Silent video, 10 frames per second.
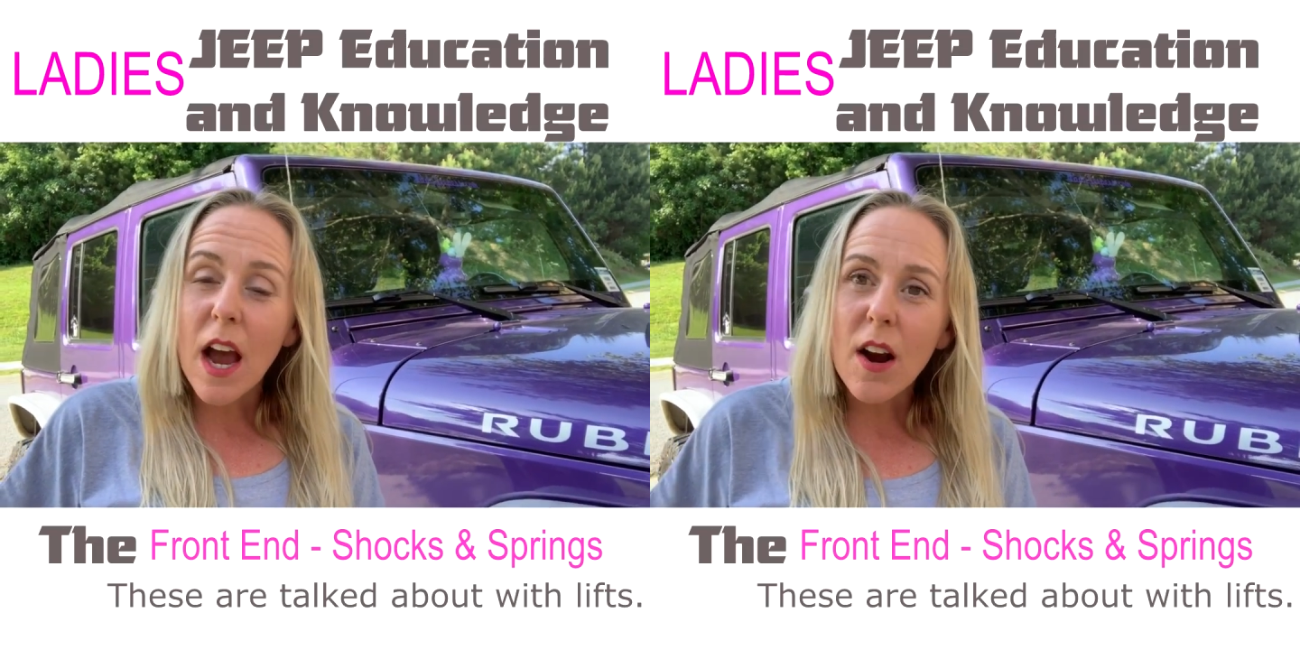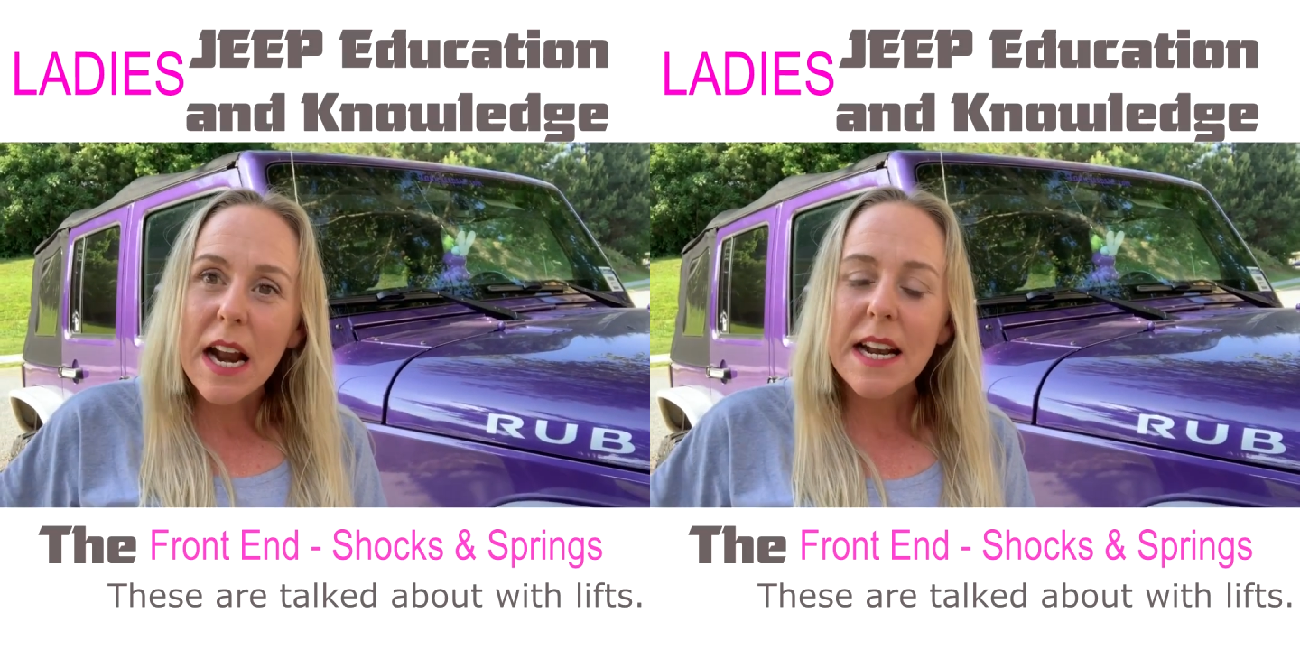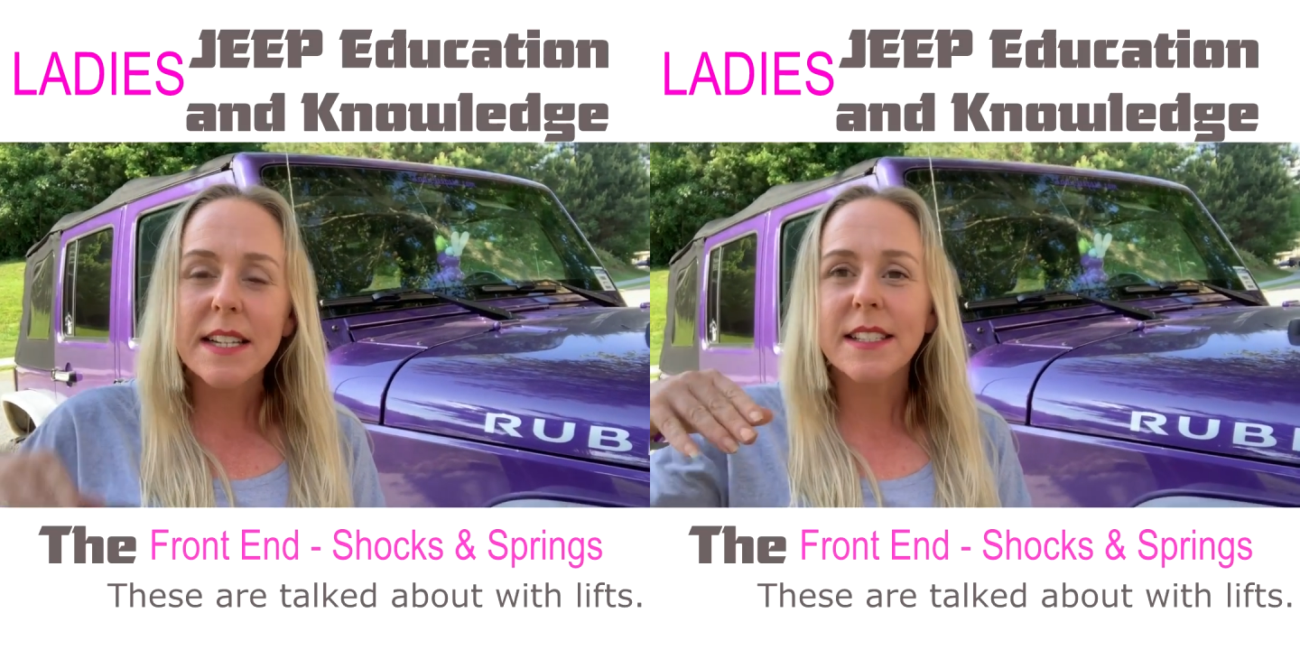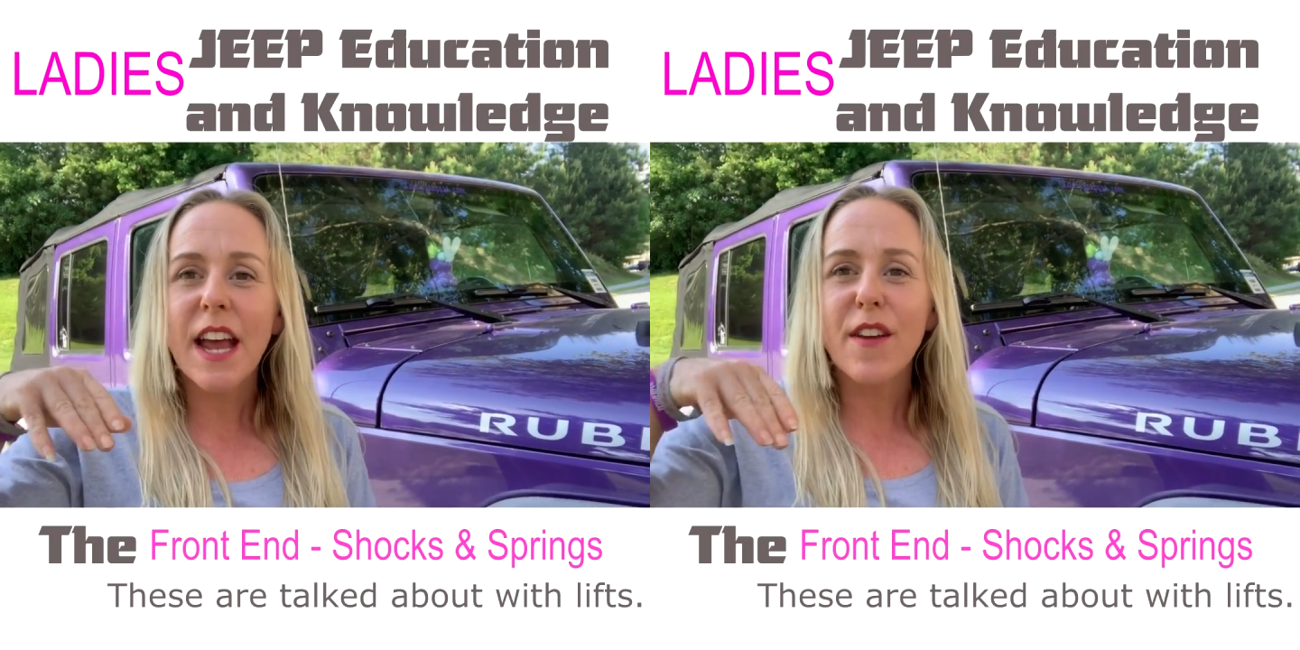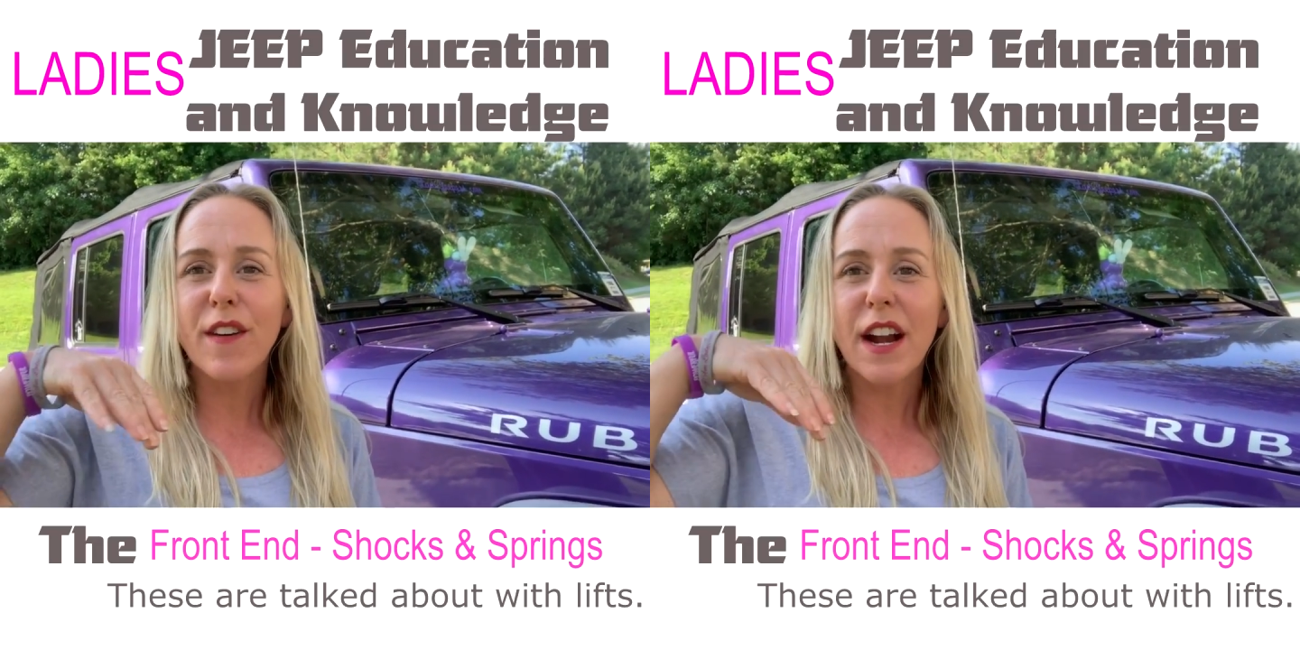All right, it's
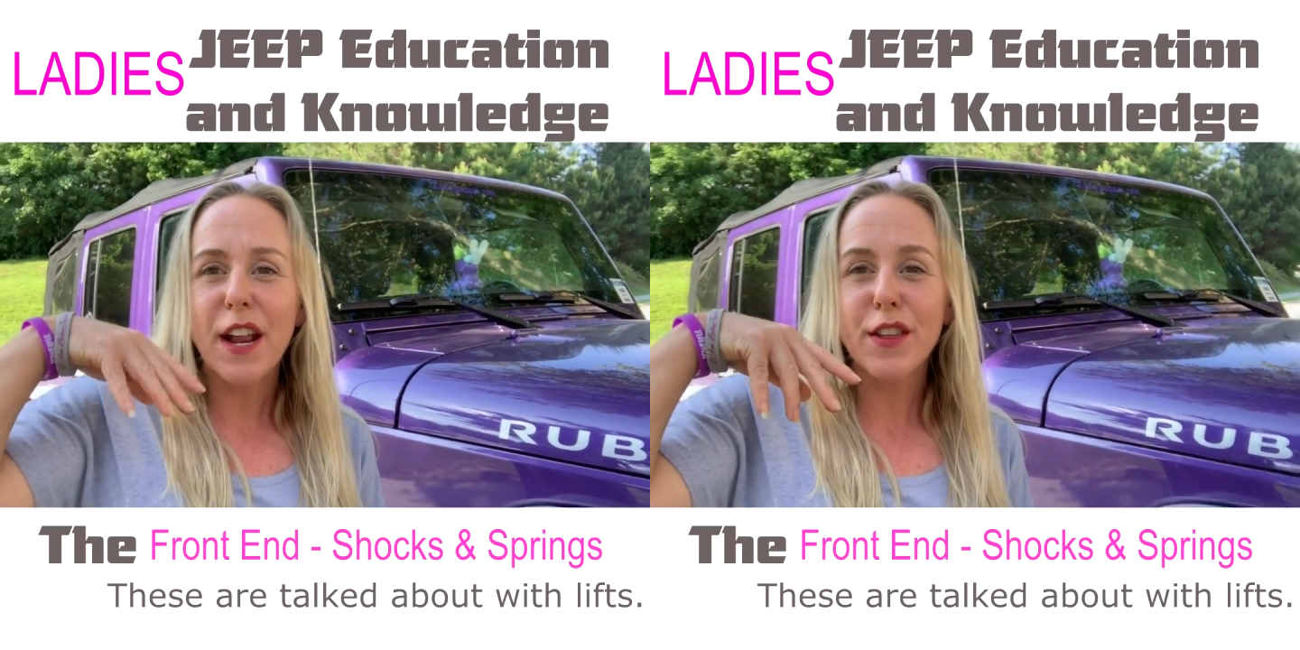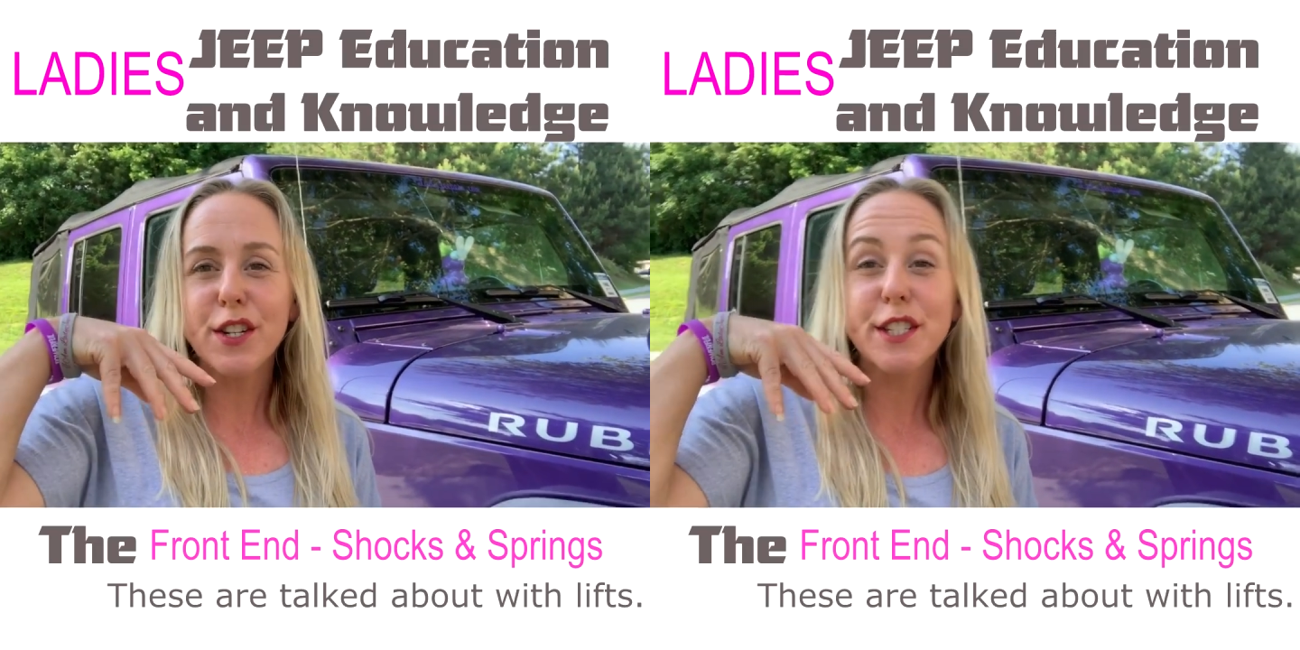time for another